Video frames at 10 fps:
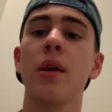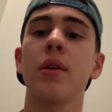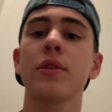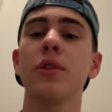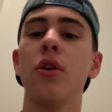
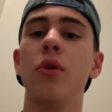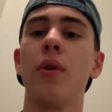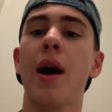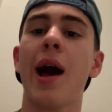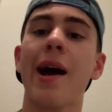So
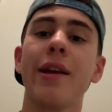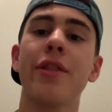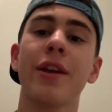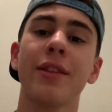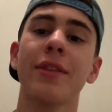I
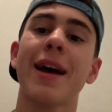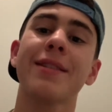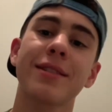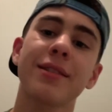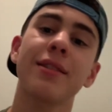think that
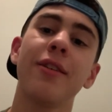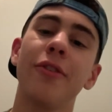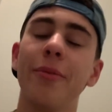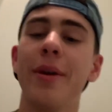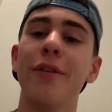that's a
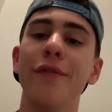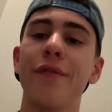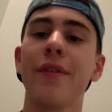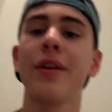little bit of,